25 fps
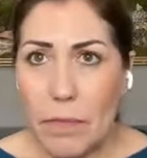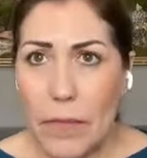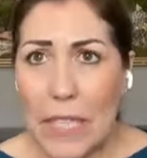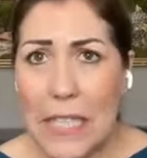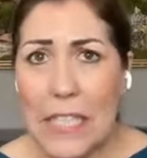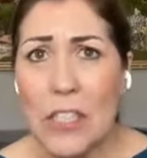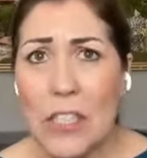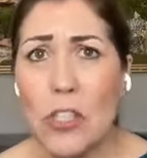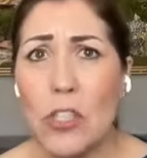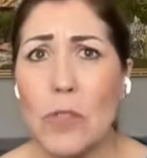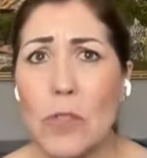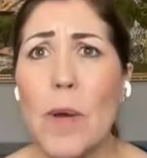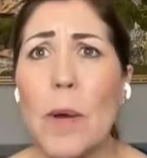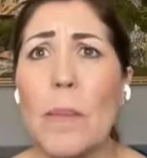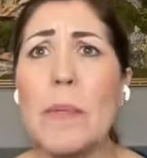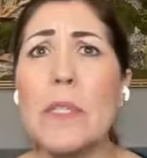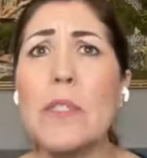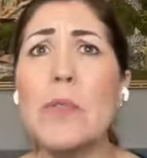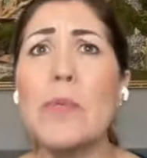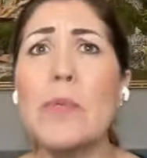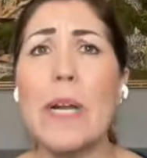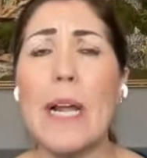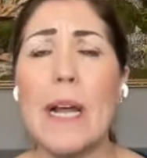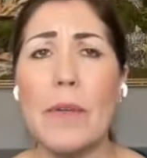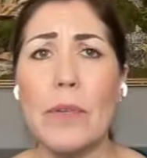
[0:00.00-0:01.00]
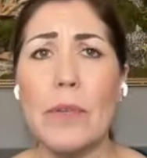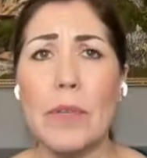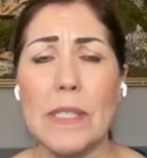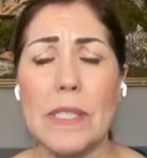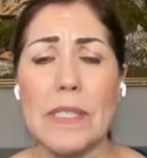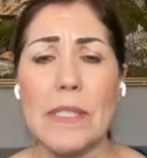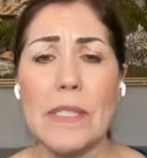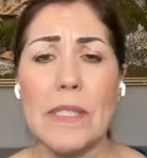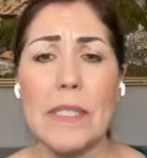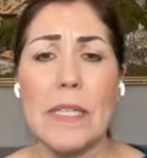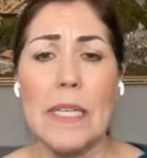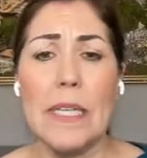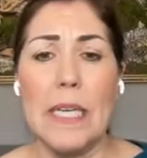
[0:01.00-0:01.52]
in those moments when I
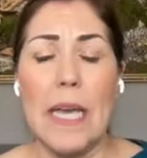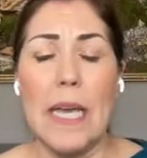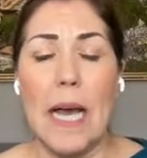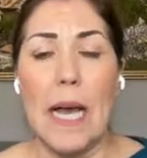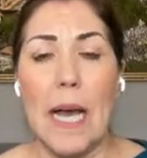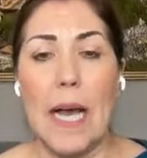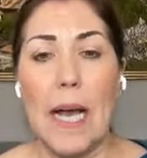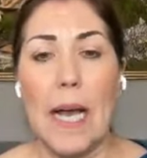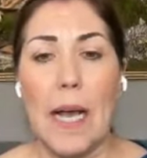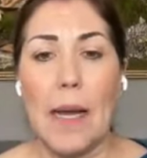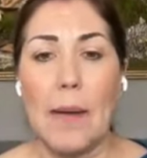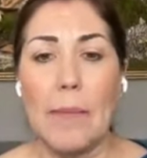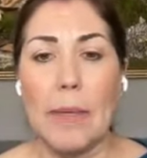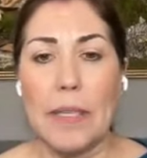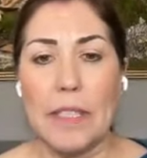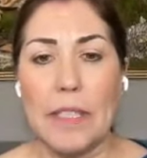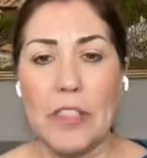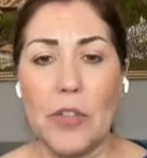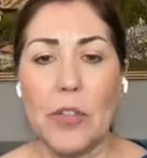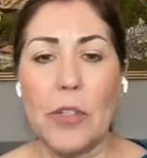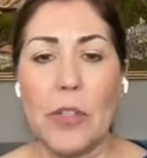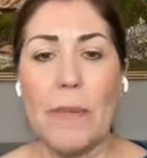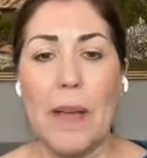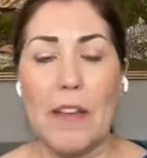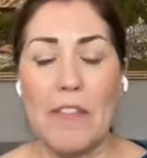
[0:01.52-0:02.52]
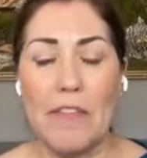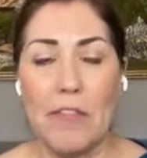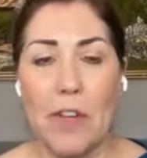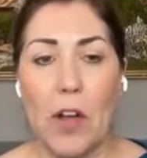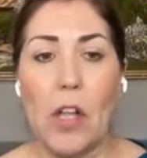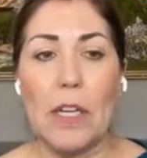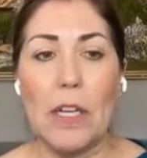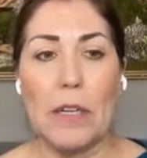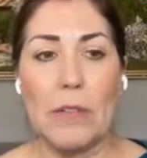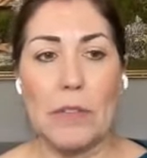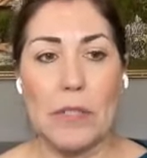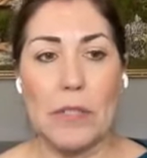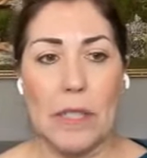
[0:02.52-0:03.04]
was during my fall
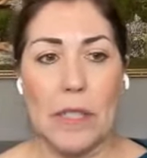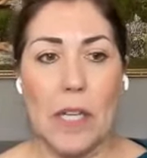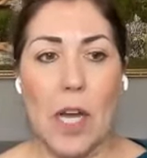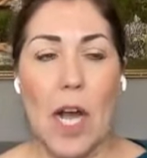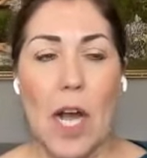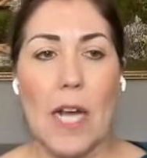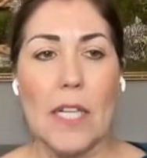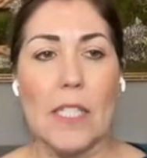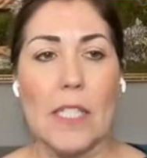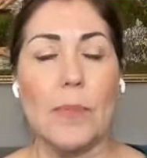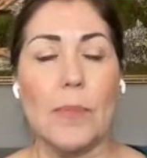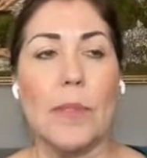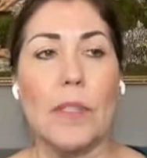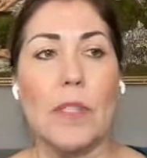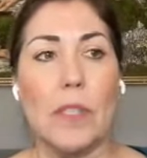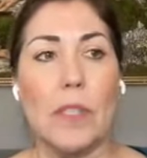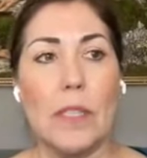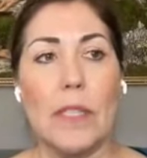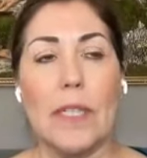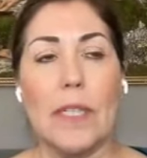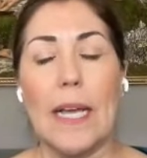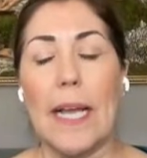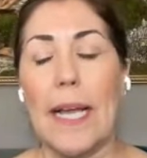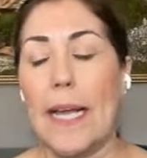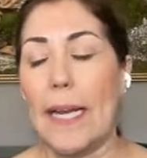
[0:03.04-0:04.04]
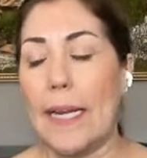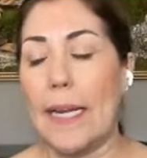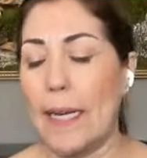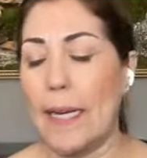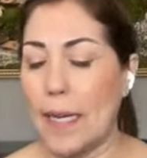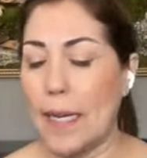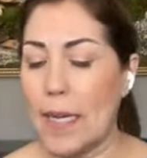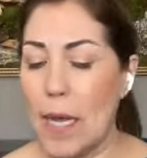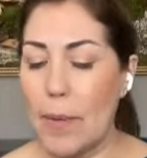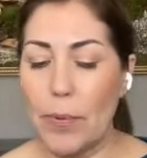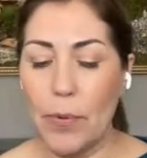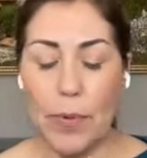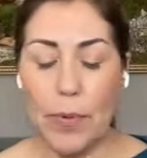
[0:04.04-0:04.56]
and I was in the hospital, and a
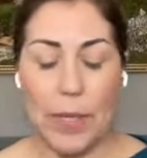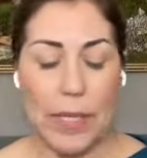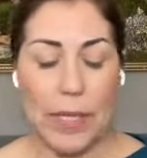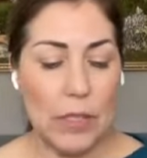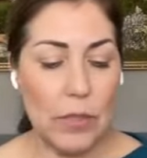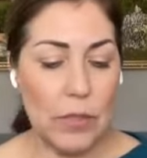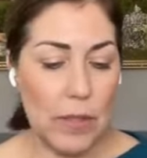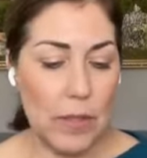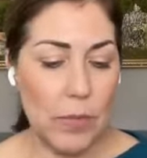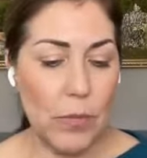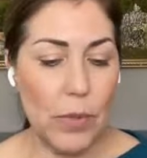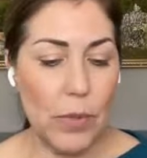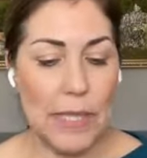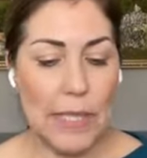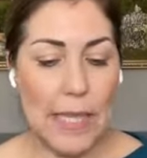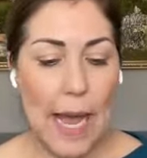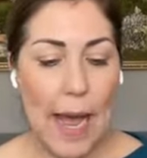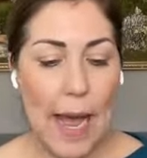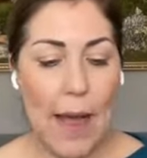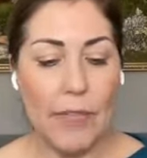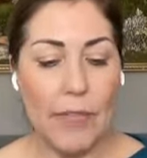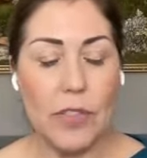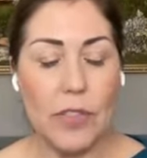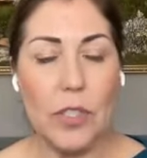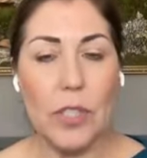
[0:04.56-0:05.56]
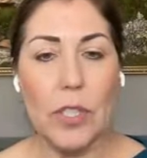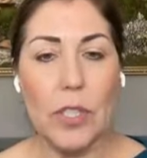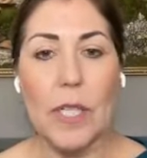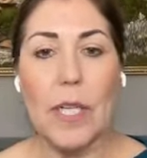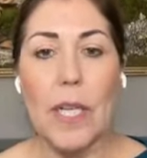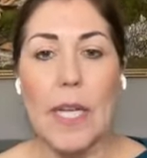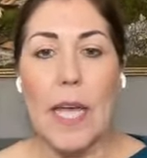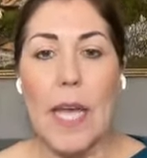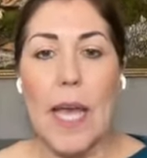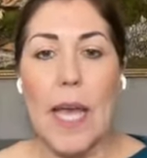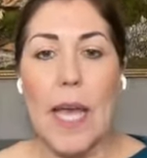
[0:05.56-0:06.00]
couple weeks after,